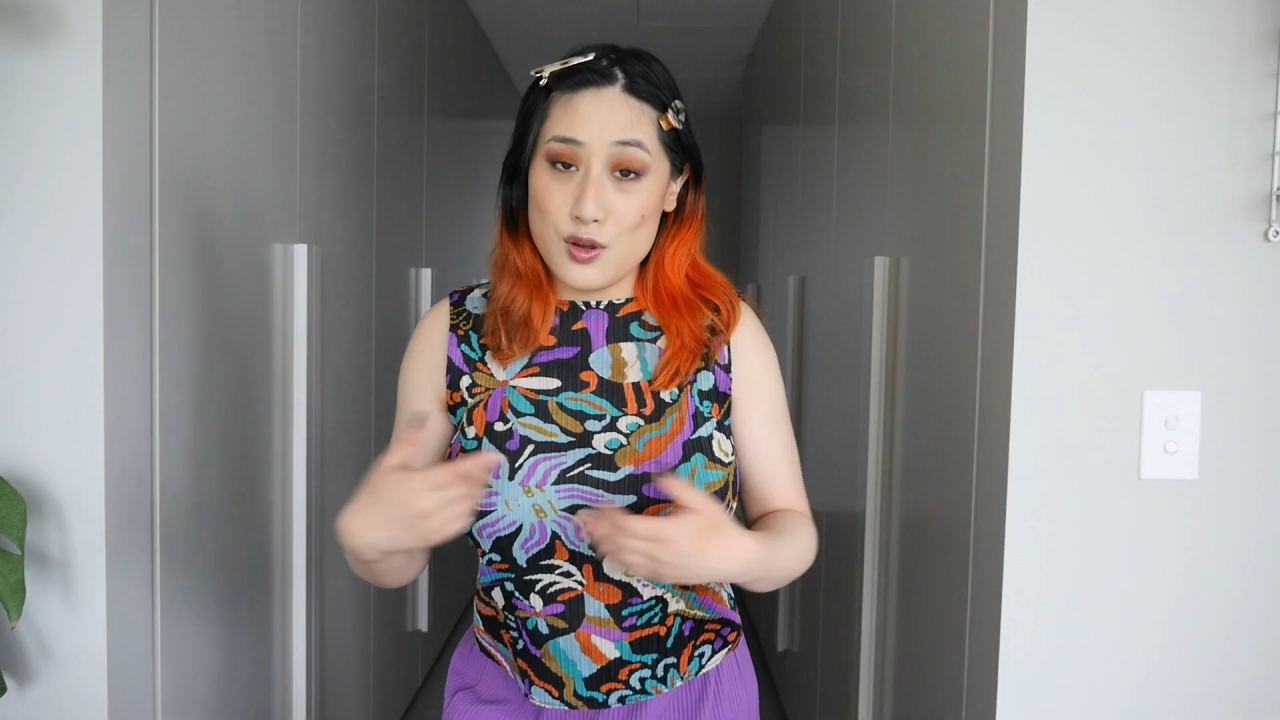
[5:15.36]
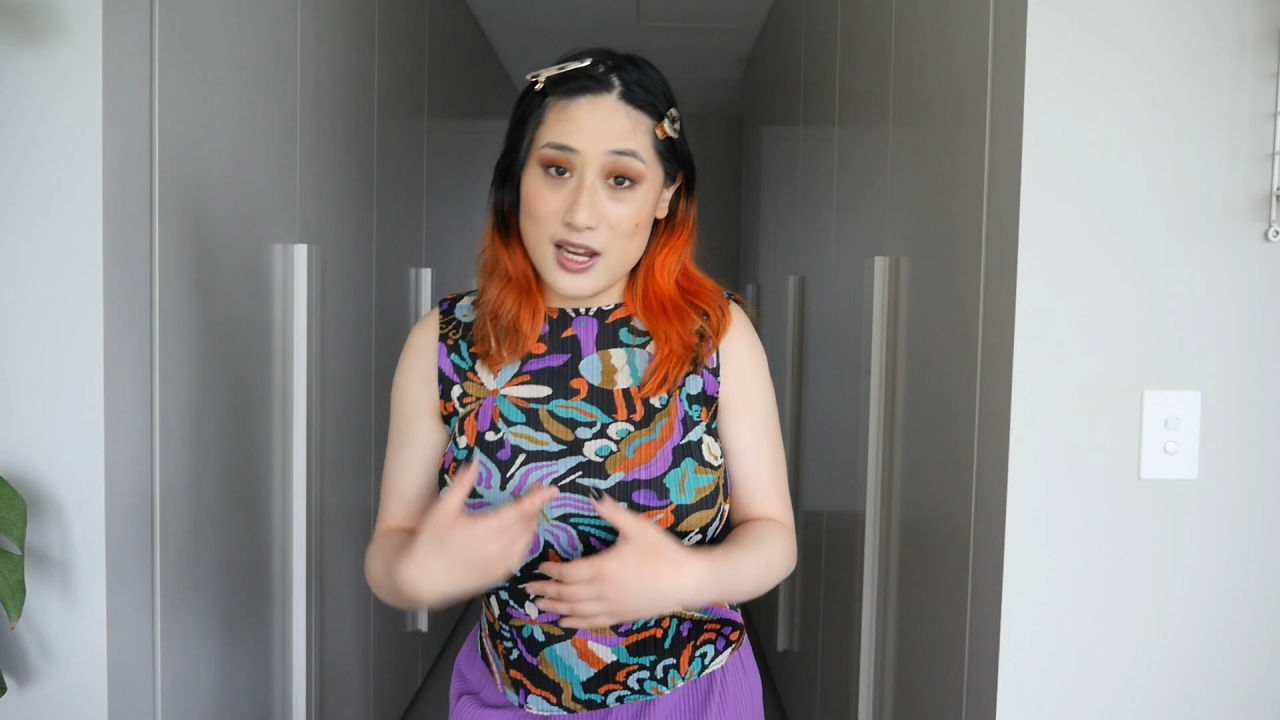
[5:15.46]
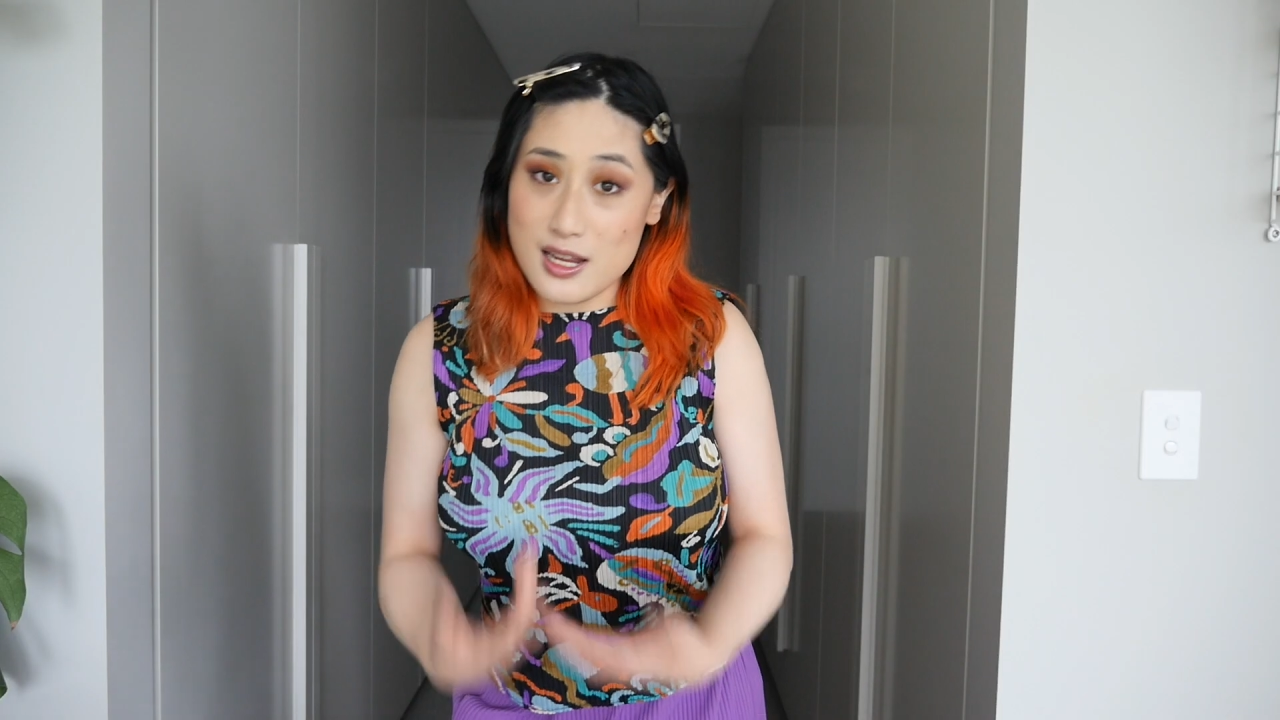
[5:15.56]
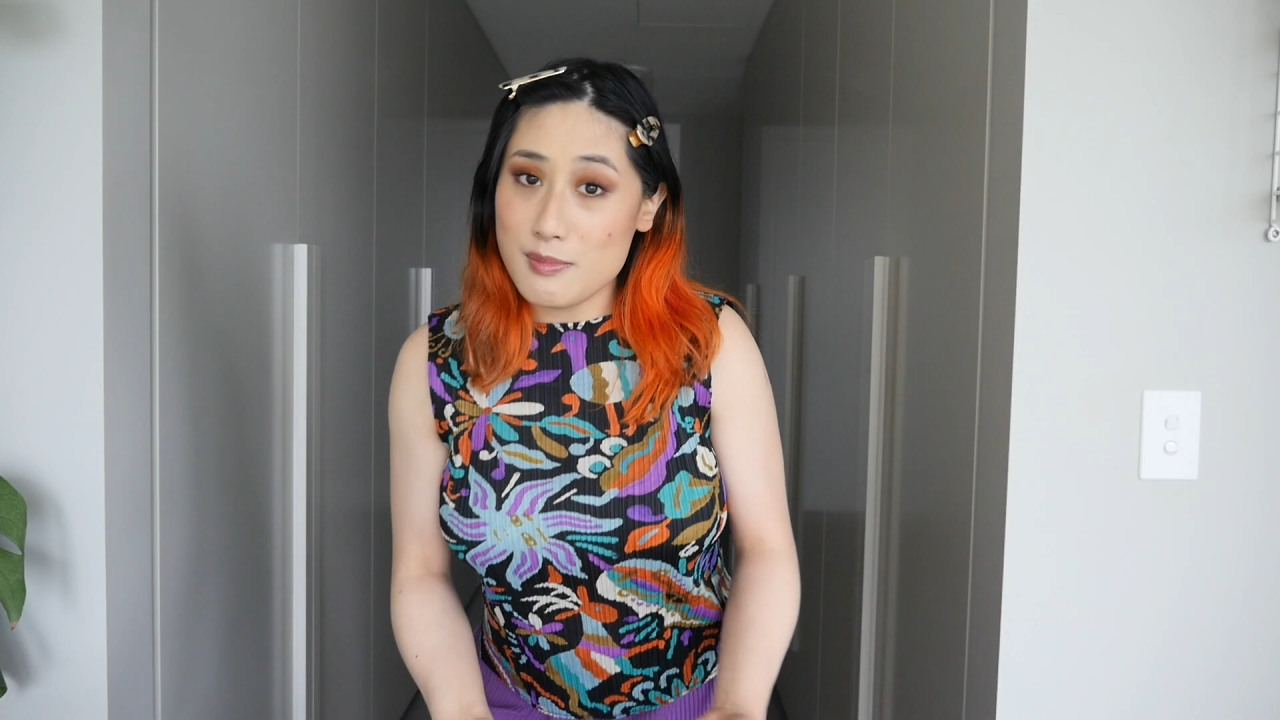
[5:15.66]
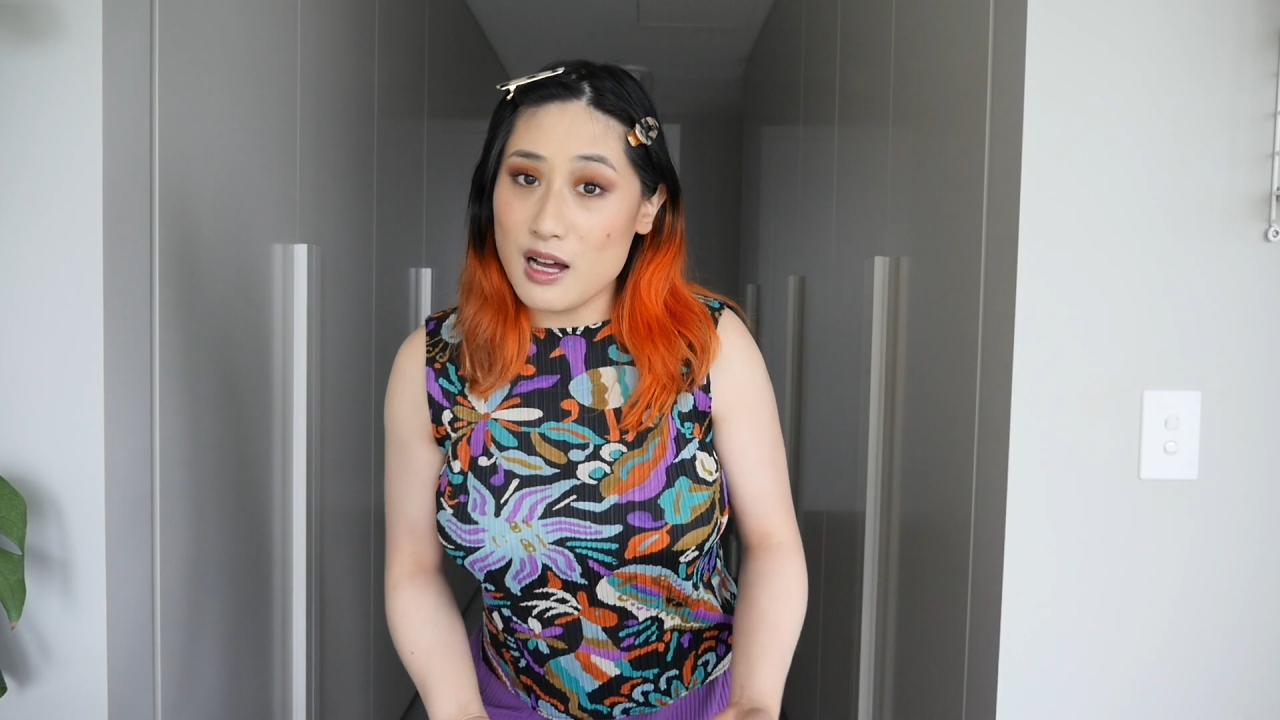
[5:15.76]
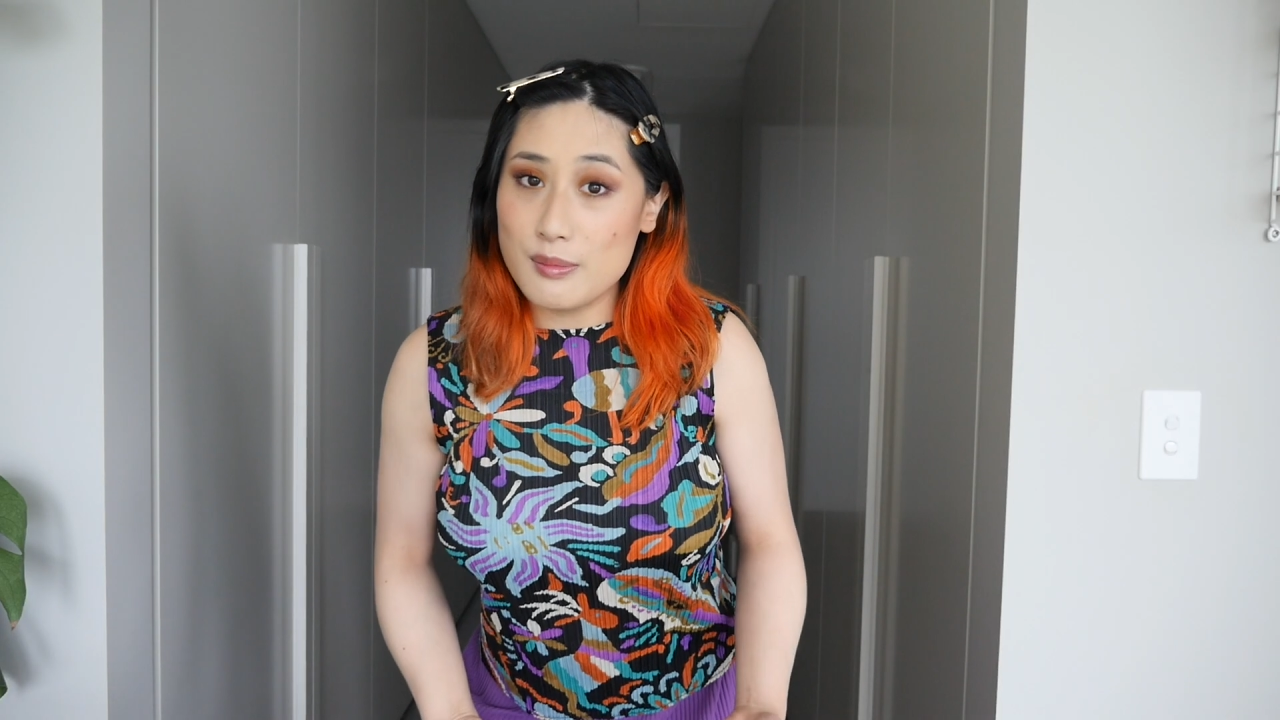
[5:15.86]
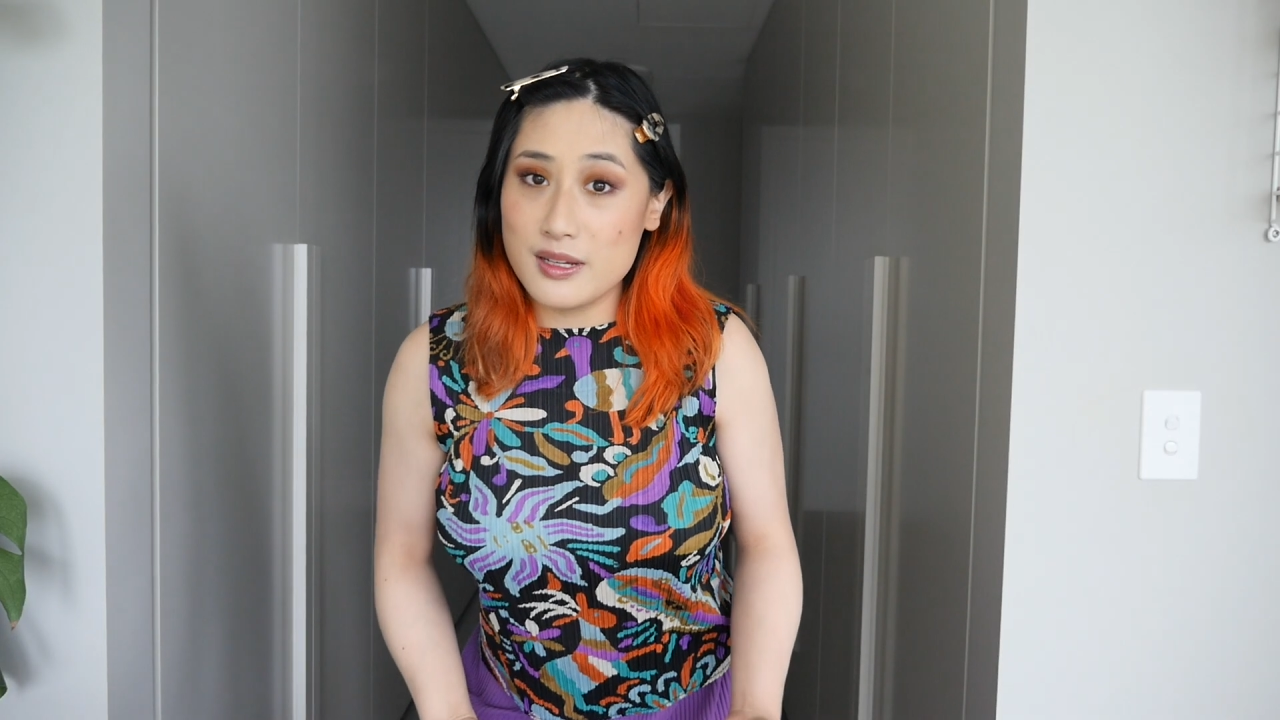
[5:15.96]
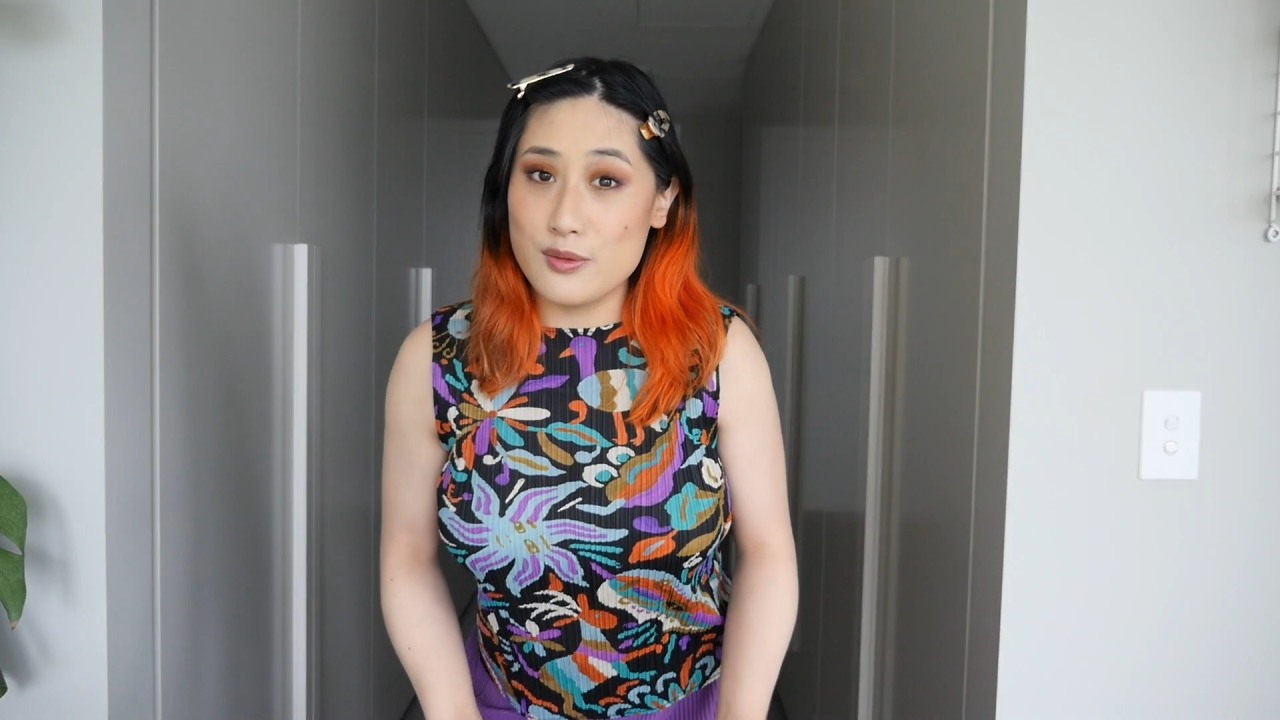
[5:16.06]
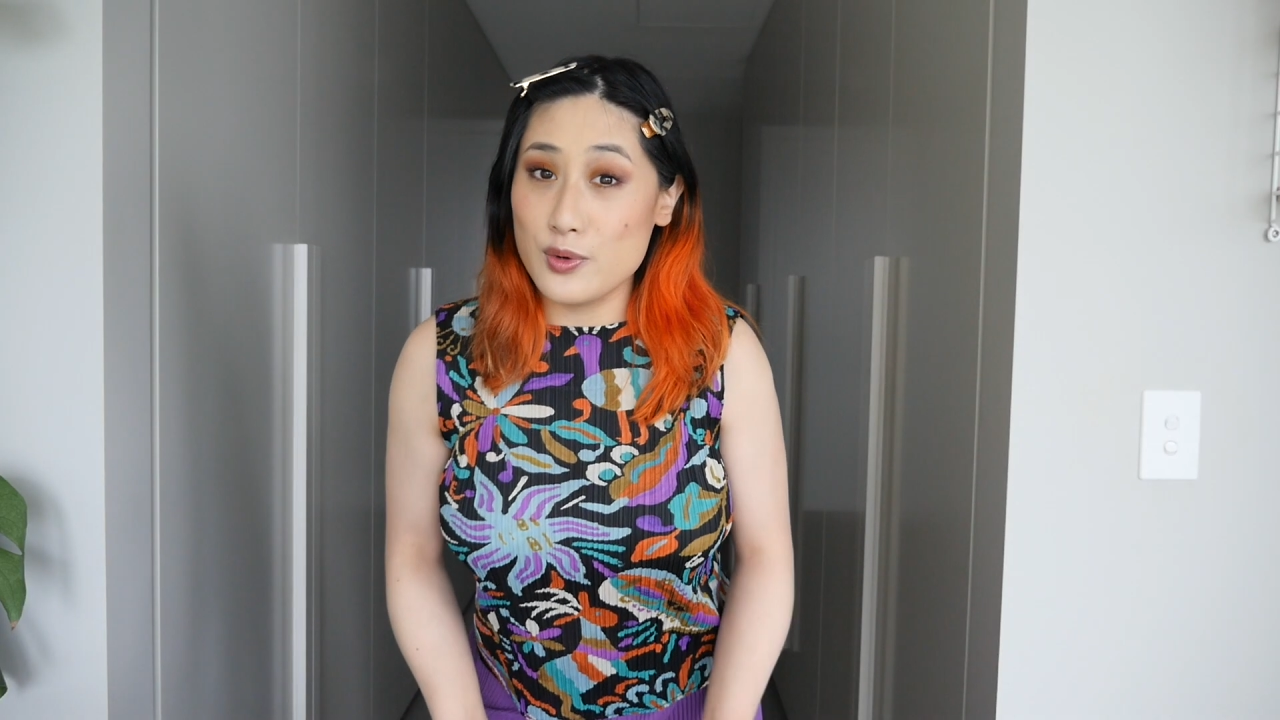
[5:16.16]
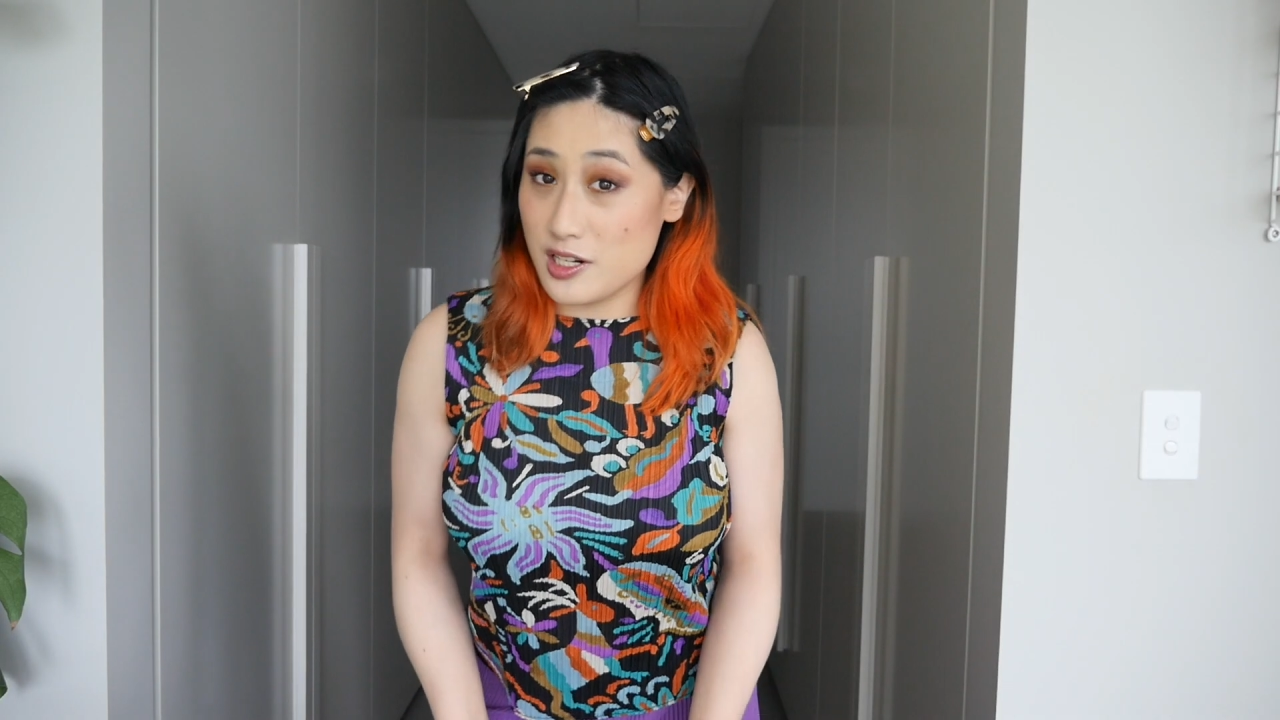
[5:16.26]
you're in
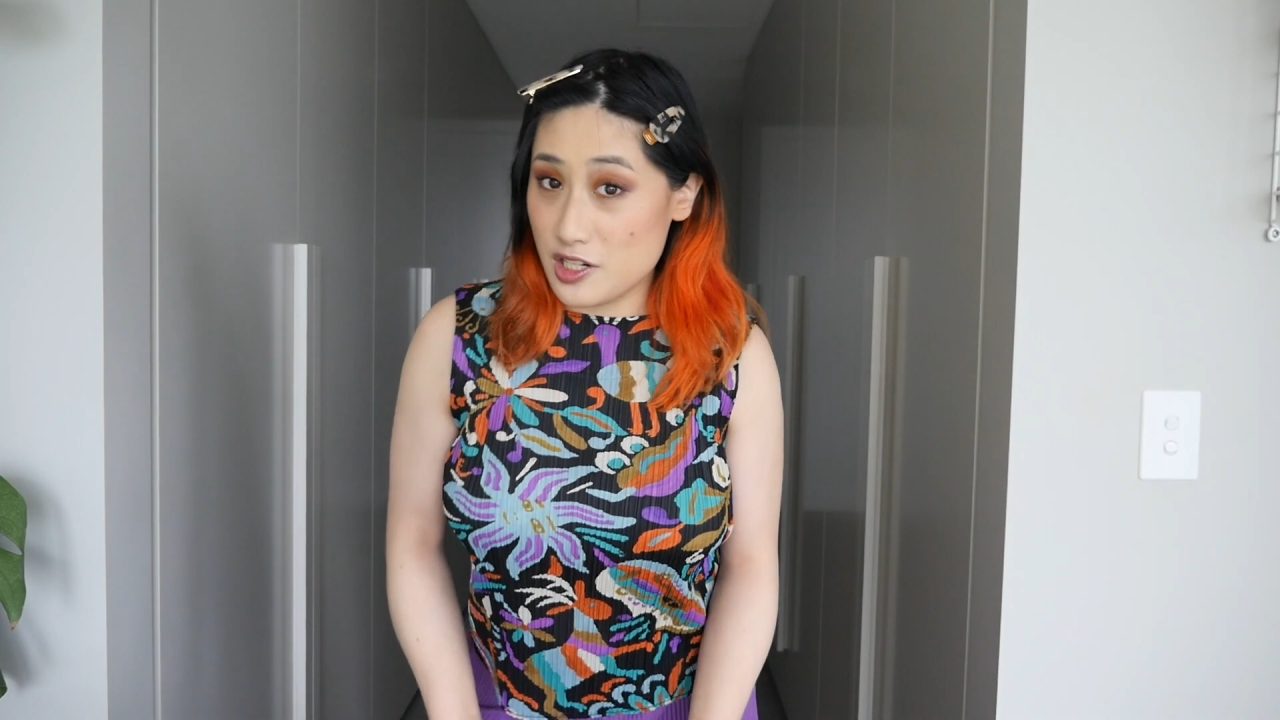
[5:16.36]
Melbourne and want to